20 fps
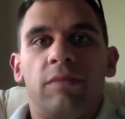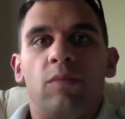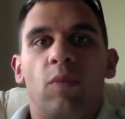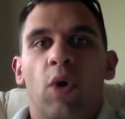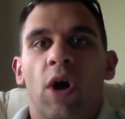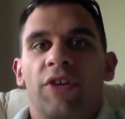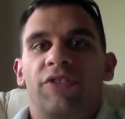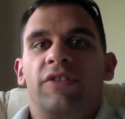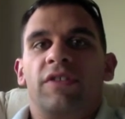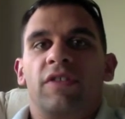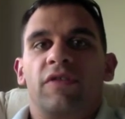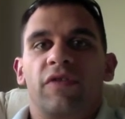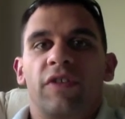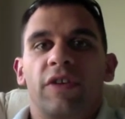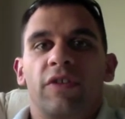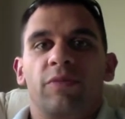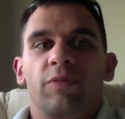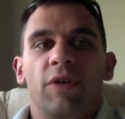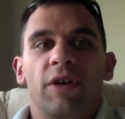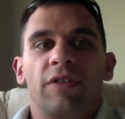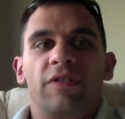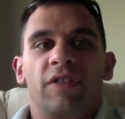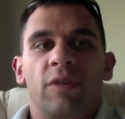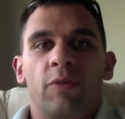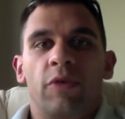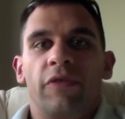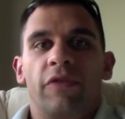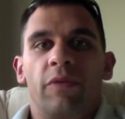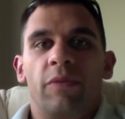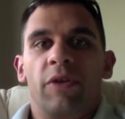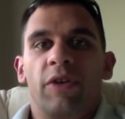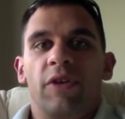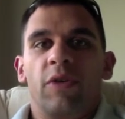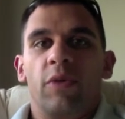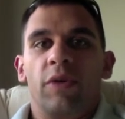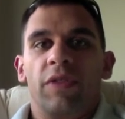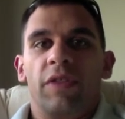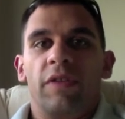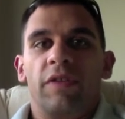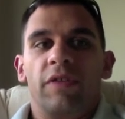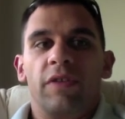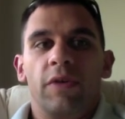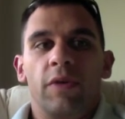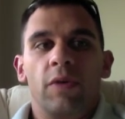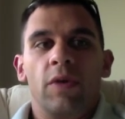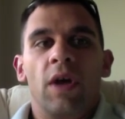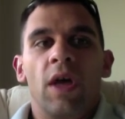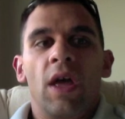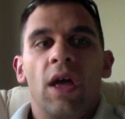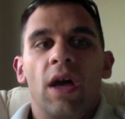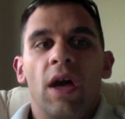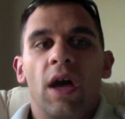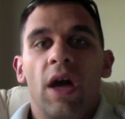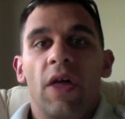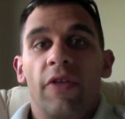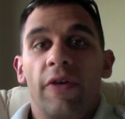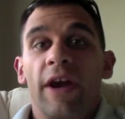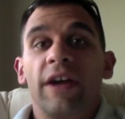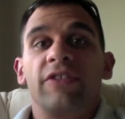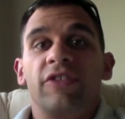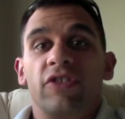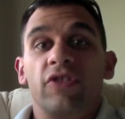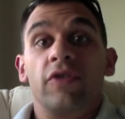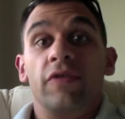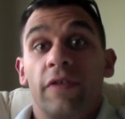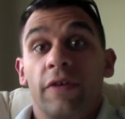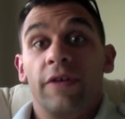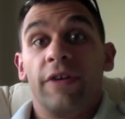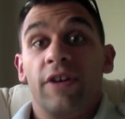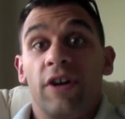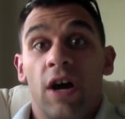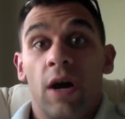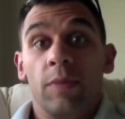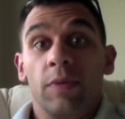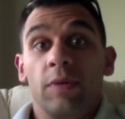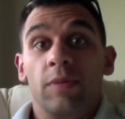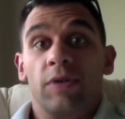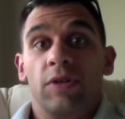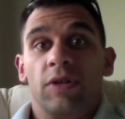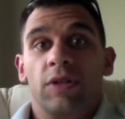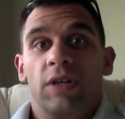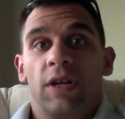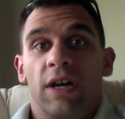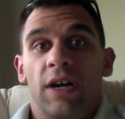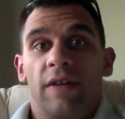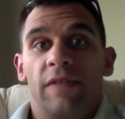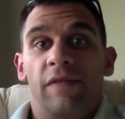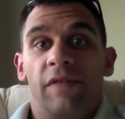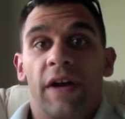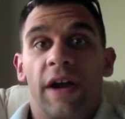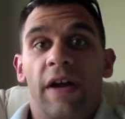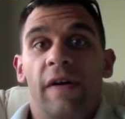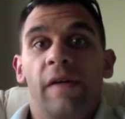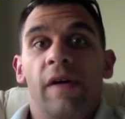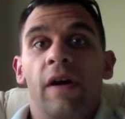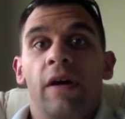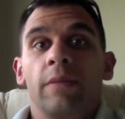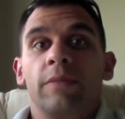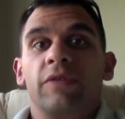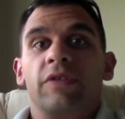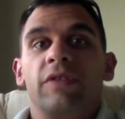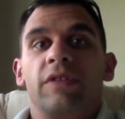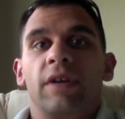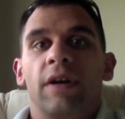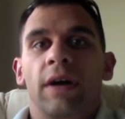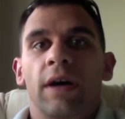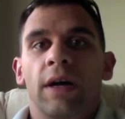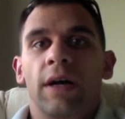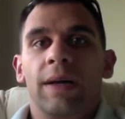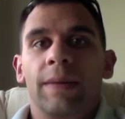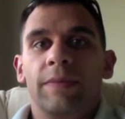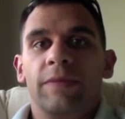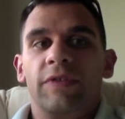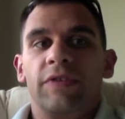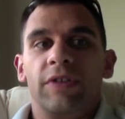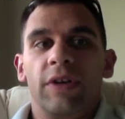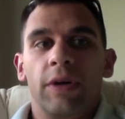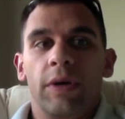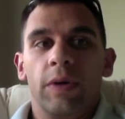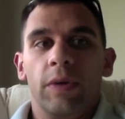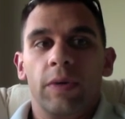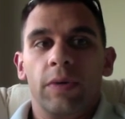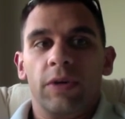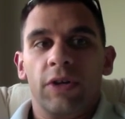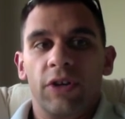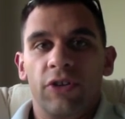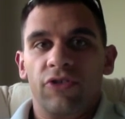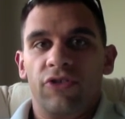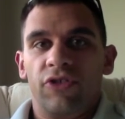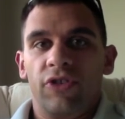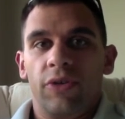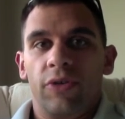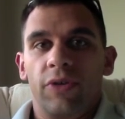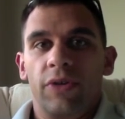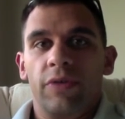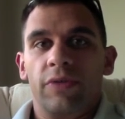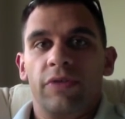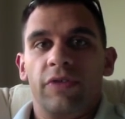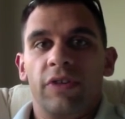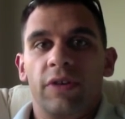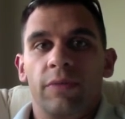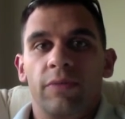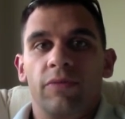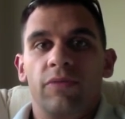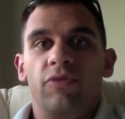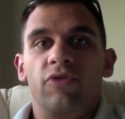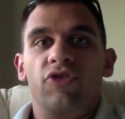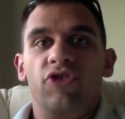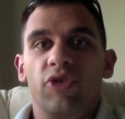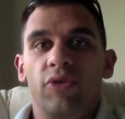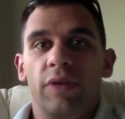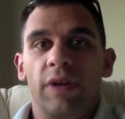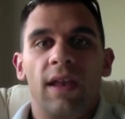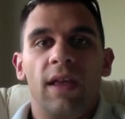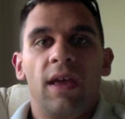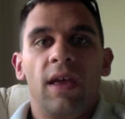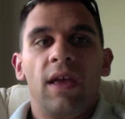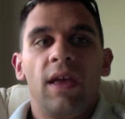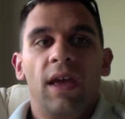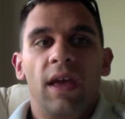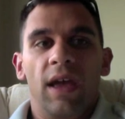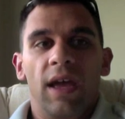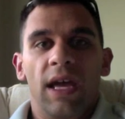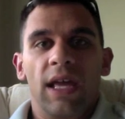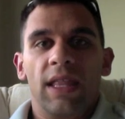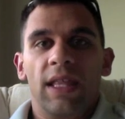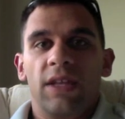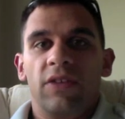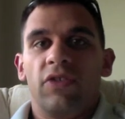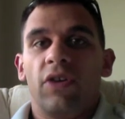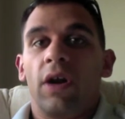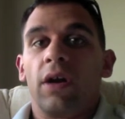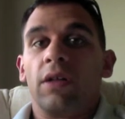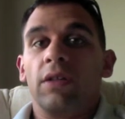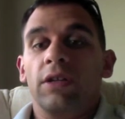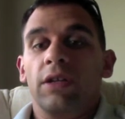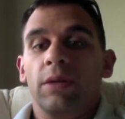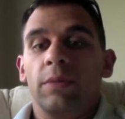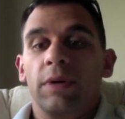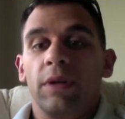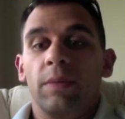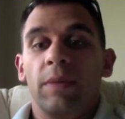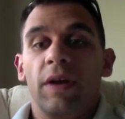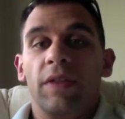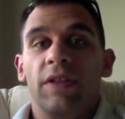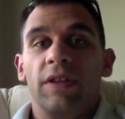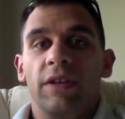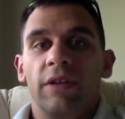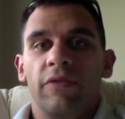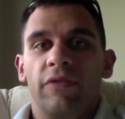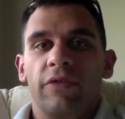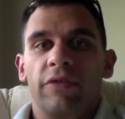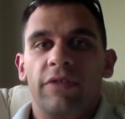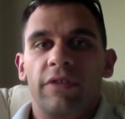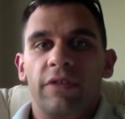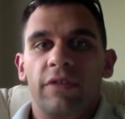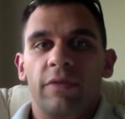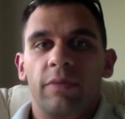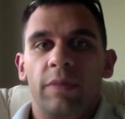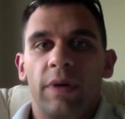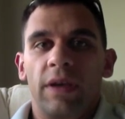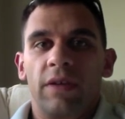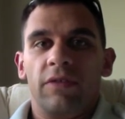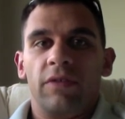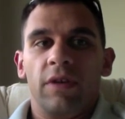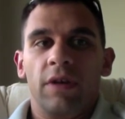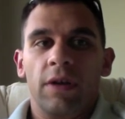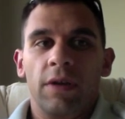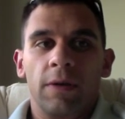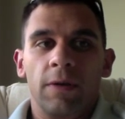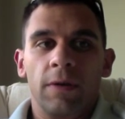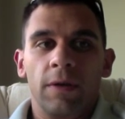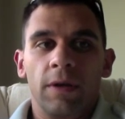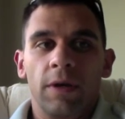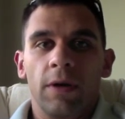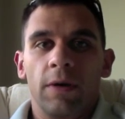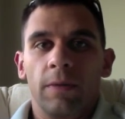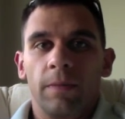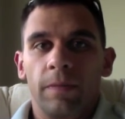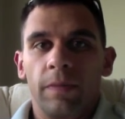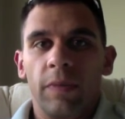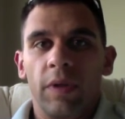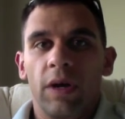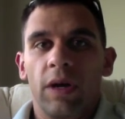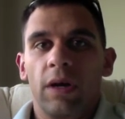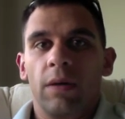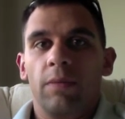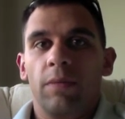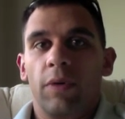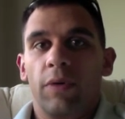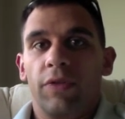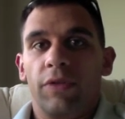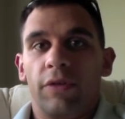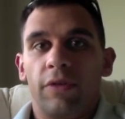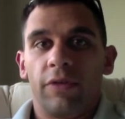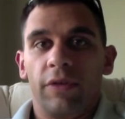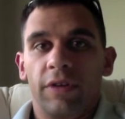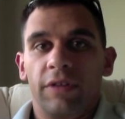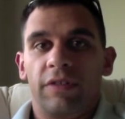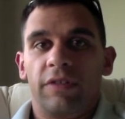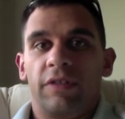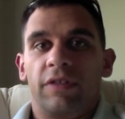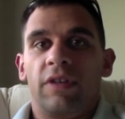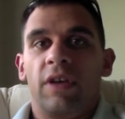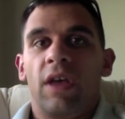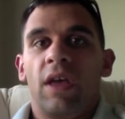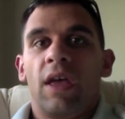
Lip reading: watching this video is probably somewhat familiar with the two. They're actually two very comparable firearms. So going to show you some shooting and then talk a little bit about the differences based on both Chris's